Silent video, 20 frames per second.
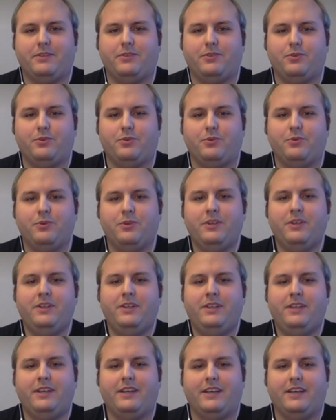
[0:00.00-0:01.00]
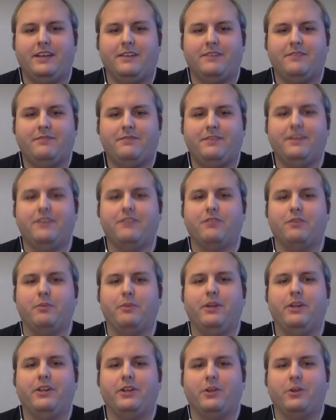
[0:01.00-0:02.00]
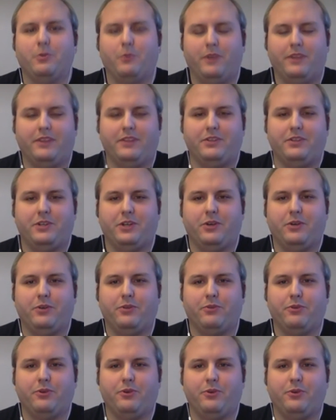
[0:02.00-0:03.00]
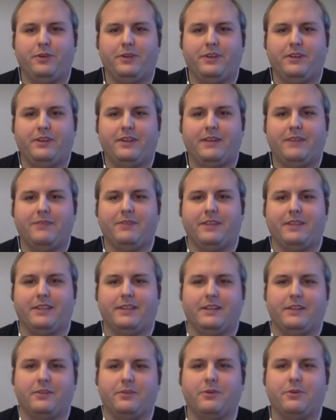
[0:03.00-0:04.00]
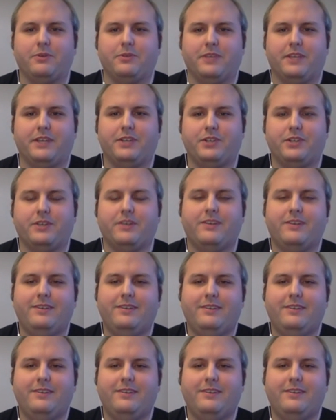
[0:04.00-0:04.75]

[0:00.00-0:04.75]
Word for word: to uh, feel familiar with as you go through and everything that it throws at you.